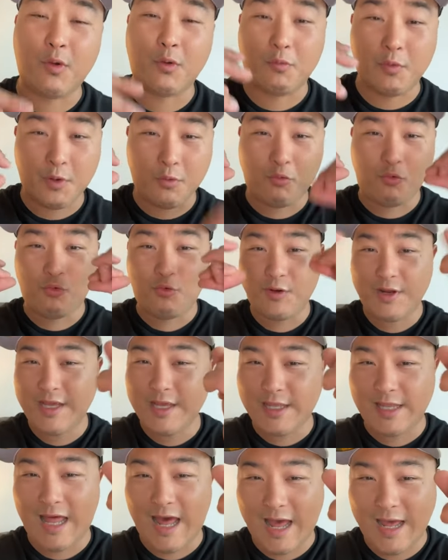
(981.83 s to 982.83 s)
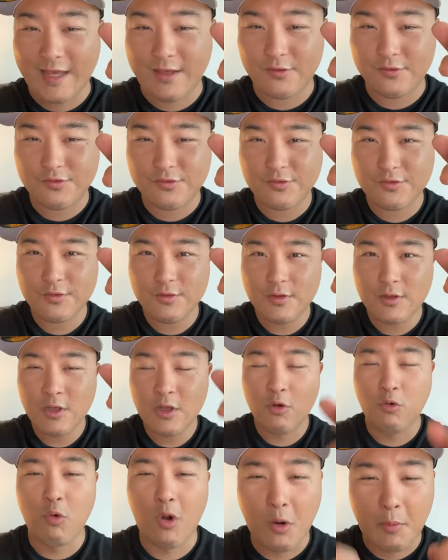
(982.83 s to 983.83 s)
when we realize
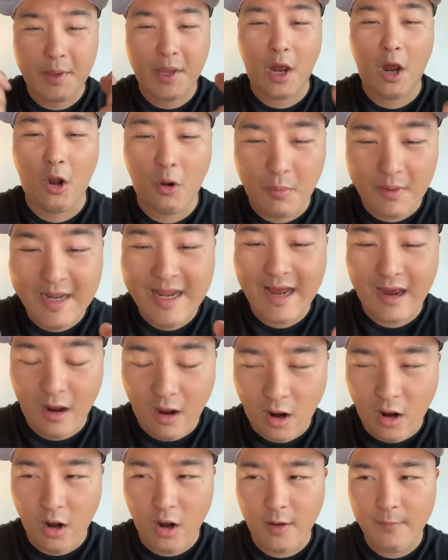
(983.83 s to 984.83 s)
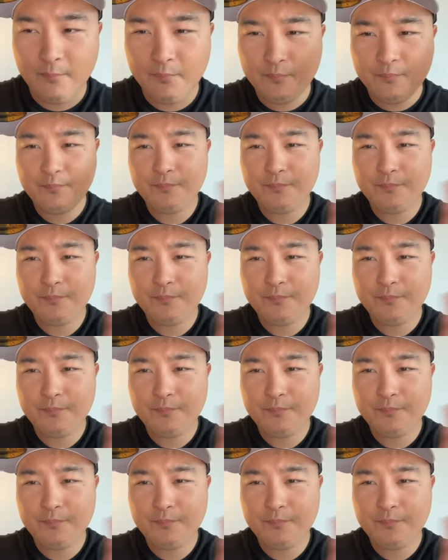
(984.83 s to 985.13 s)
where we already are,